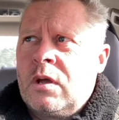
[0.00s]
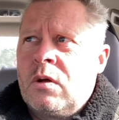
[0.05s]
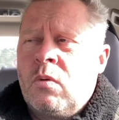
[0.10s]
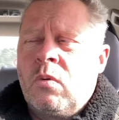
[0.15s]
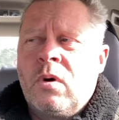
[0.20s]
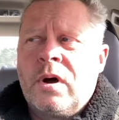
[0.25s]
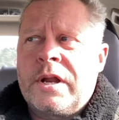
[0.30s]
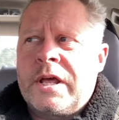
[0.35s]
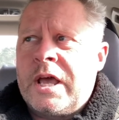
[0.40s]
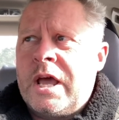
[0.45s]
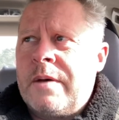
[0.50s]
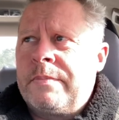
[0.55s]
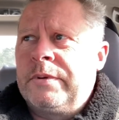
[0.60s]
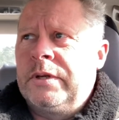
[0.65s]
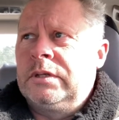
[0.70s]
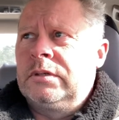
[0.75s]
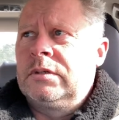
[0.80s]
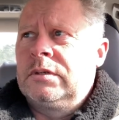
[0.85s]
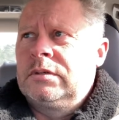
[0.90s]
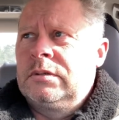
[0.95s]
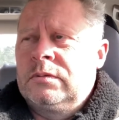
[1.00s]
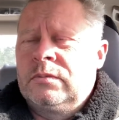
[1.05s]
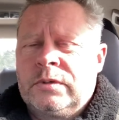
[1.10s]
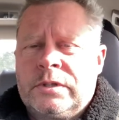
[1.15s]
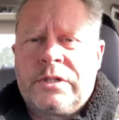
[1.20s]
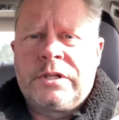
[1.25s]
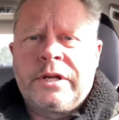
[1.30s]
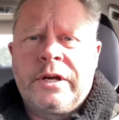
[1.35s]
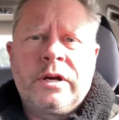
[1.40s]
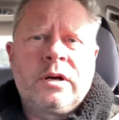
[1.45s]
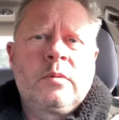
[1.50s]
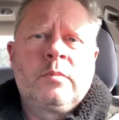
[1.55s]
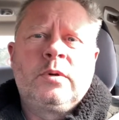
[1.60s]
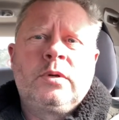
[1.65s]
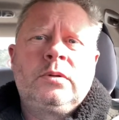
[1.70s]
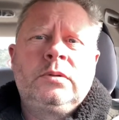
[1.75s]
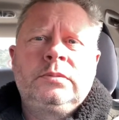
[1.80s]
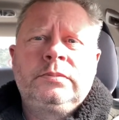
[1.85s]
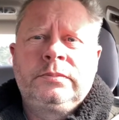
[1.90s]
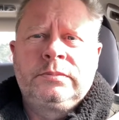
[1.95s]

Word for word: What happened was terrible